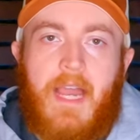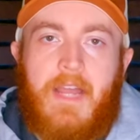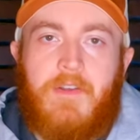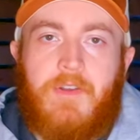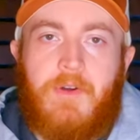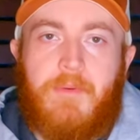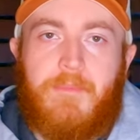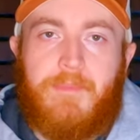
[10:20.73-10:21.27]
I
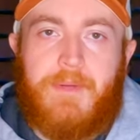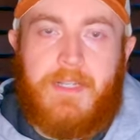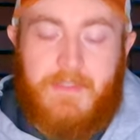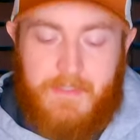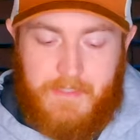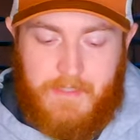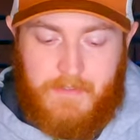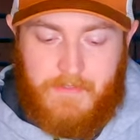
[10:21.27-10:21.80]
don't
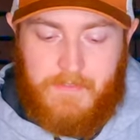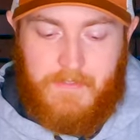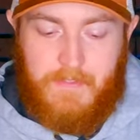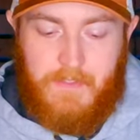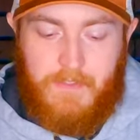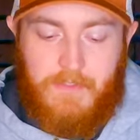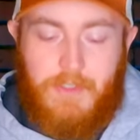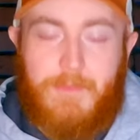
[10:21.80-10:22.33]
bring these
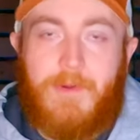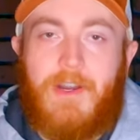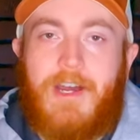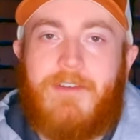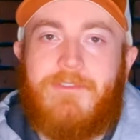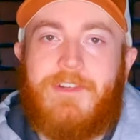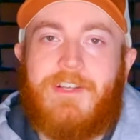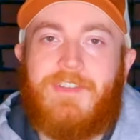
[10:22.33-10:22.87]
super
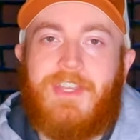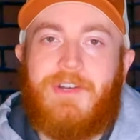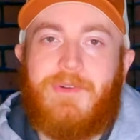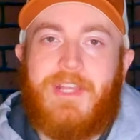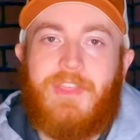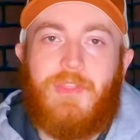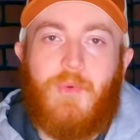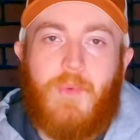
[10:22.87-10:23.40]
often because I don't
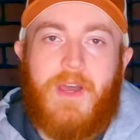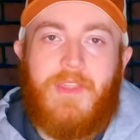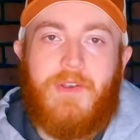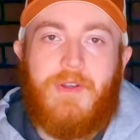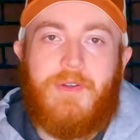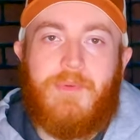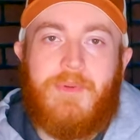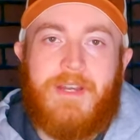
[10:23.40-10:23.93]
get the
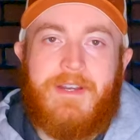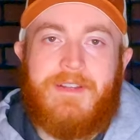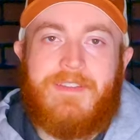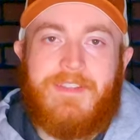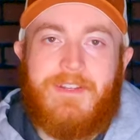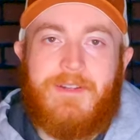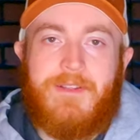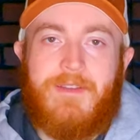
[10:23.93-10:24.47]
weather to where it's
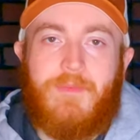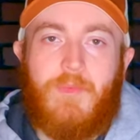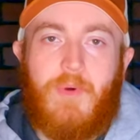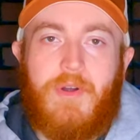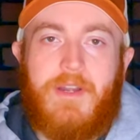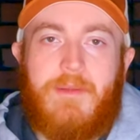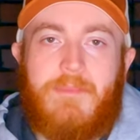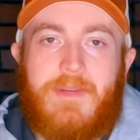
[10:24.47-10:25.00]
gonna
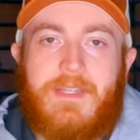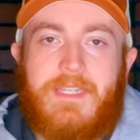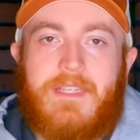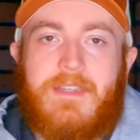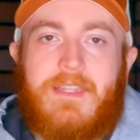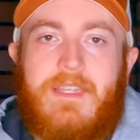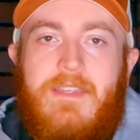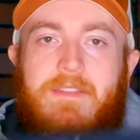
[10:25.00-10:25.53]
warrant
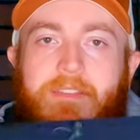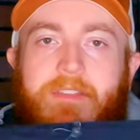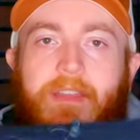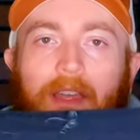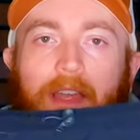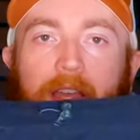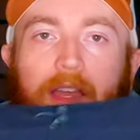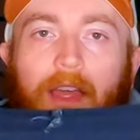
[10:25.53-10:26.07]
bringing these,
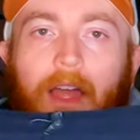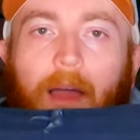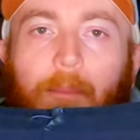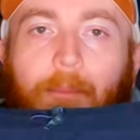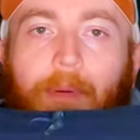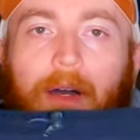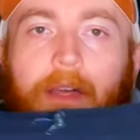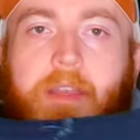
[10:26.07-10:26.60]

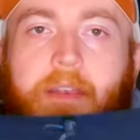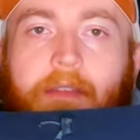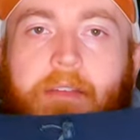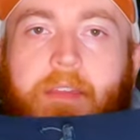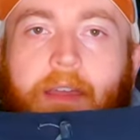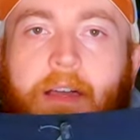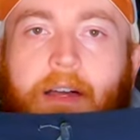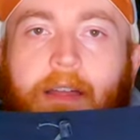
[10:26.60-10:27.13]
but
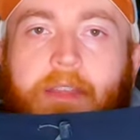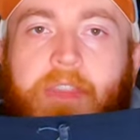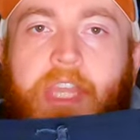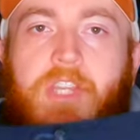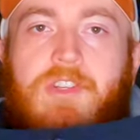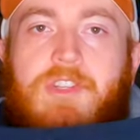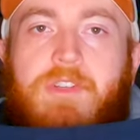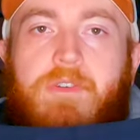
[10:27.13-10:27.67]
uh,
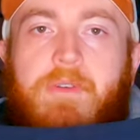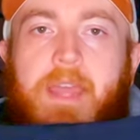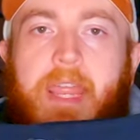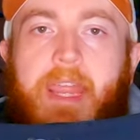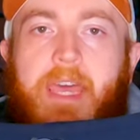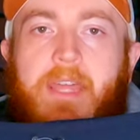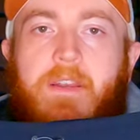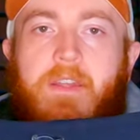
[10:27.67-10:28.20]
they do
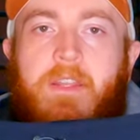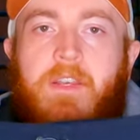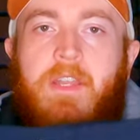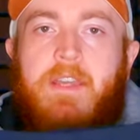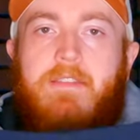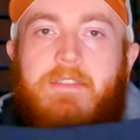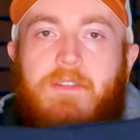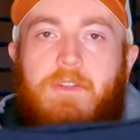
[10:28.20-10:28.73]
add a
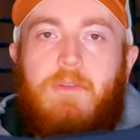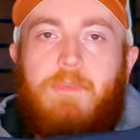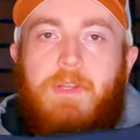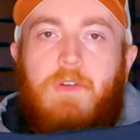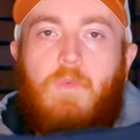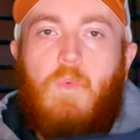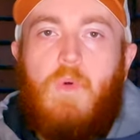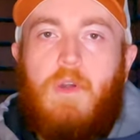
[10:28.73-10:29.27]
nice little
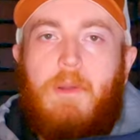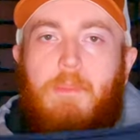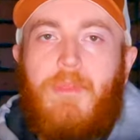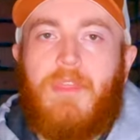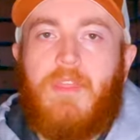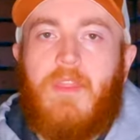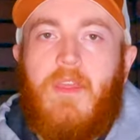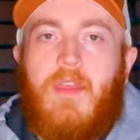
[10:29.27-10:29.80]
bit of
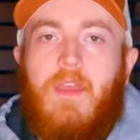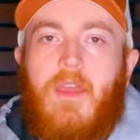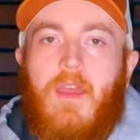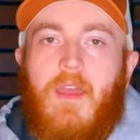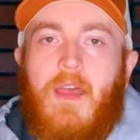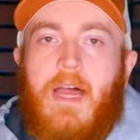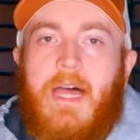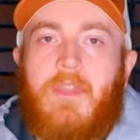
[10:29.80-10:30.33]
warmth
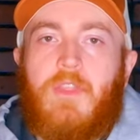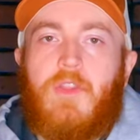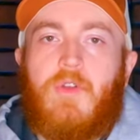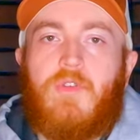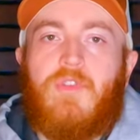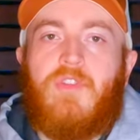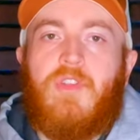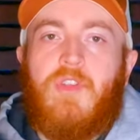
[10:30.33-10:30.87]
on
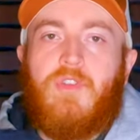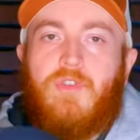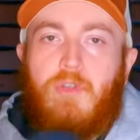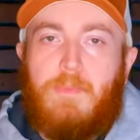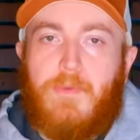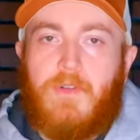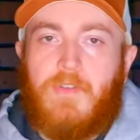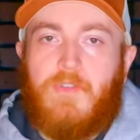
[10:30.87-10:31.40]
those
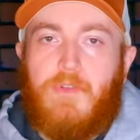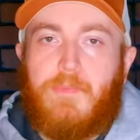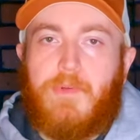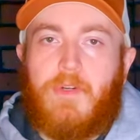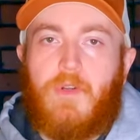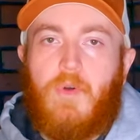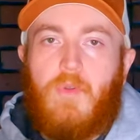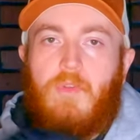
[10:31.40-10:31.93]
super,
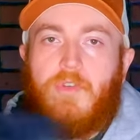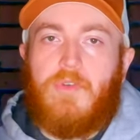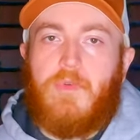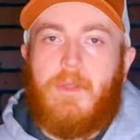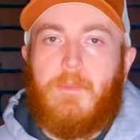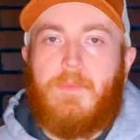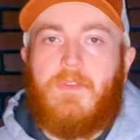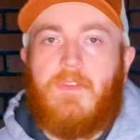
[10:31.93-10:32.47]
super cold
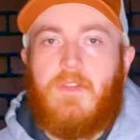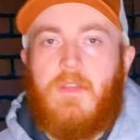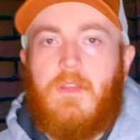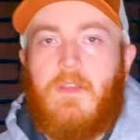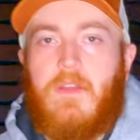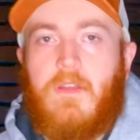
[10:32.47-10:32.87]
trips.